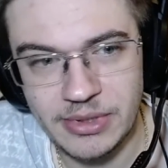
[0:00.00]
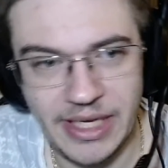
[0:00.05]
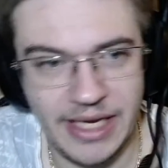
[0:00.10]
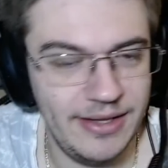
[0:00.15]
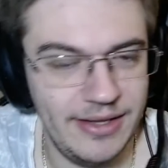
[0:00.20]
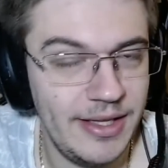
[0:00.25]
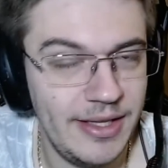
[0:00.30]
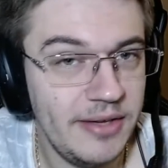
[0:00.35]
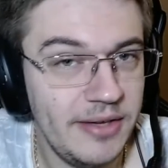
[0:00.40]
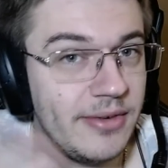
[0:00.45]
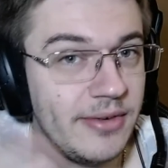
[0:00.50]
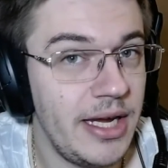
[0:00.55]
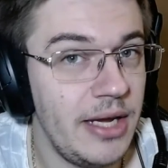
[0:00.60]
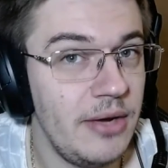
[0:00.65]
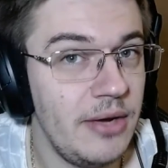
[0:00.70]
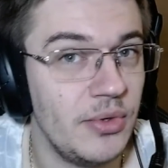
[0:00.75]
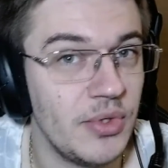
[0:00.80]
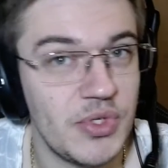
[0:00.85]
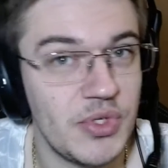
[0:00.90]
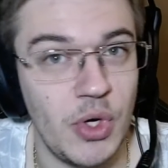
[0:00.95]
And
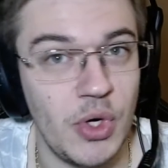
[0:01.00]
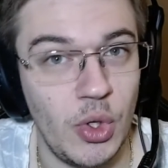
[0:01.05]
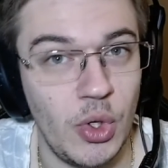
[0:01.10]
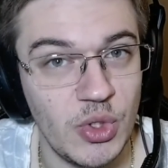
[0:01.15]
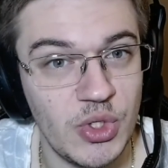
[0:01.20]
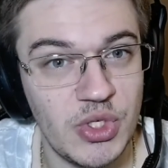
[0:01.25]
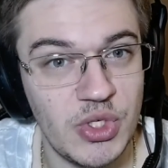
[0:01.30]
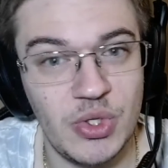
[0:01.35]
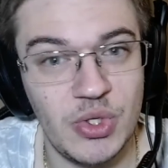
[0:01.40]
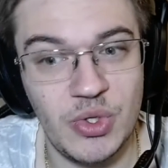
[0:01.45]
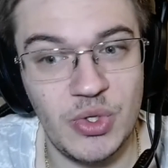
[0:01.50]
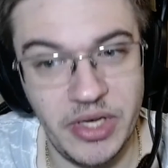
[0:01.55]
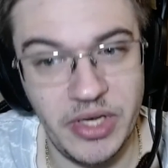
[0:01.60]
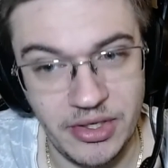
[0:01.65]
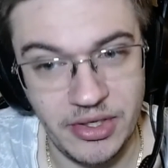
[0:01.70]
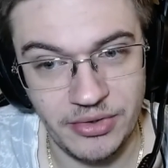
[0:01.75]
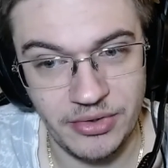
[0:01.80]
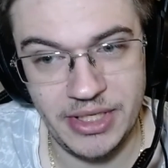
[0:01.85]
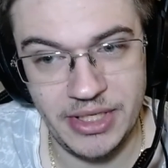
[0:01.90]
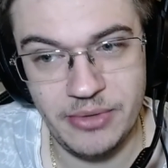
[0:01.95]
Levi was also
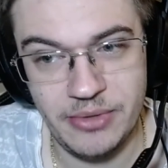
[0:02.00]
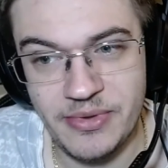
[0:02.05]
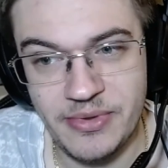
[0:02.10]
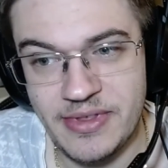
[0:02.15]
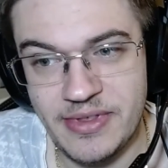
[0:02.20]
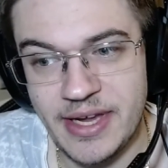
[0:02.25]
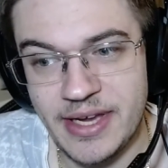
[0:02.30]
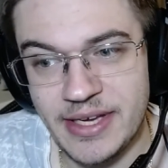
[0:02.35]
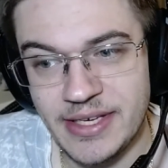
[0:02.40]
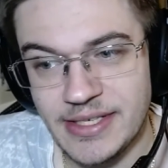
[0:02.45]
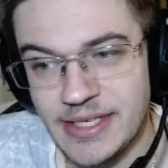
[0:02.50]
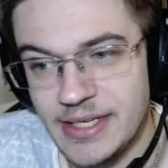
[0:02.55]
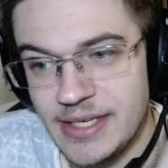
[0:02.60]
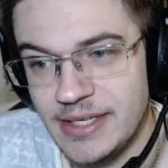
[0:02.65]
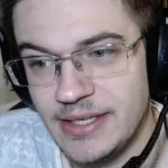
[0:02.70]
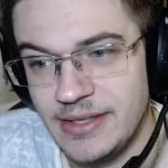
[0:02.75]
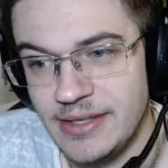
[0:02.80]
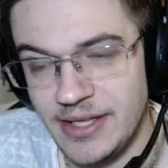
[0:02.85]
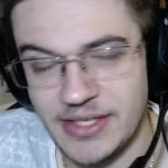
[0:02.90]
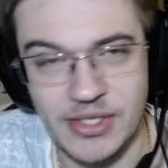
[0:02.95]
agree with that.
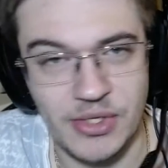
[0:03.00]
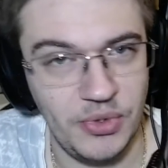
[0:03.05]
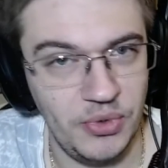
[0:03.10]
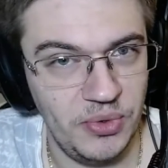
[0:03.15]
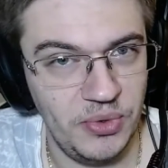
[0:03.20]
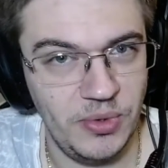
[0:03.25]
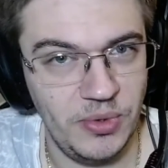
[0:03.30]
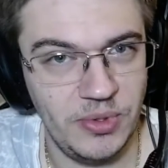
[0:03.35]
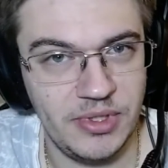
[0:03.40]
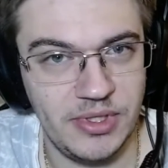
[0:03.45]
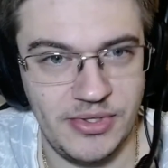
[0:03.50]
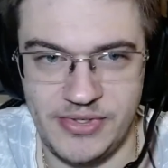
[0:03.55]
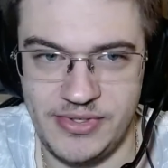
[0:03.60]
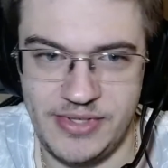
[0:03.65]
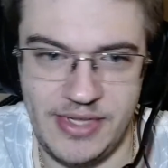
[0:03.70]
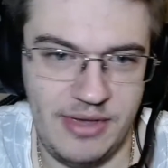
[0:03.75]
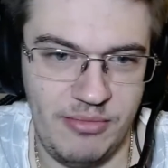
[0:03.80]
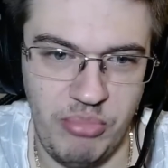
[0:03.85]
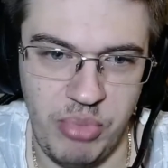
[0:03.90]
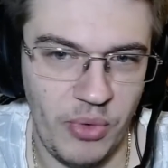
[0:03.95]
That's cool because
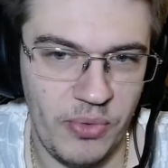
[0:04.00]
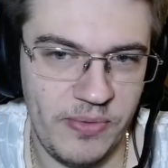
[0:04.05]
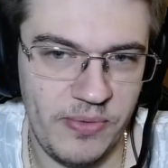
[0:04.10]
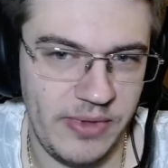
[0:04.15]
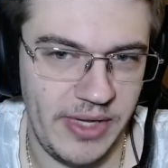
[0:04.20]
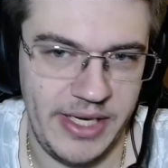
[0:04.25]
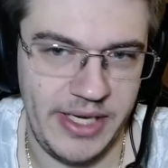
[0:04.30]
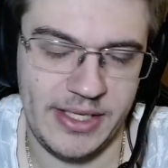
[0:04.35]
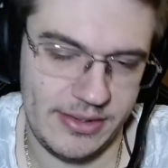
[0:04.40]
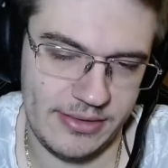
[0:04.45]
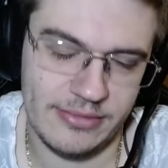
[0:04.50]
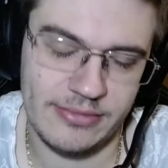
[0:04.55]
they both like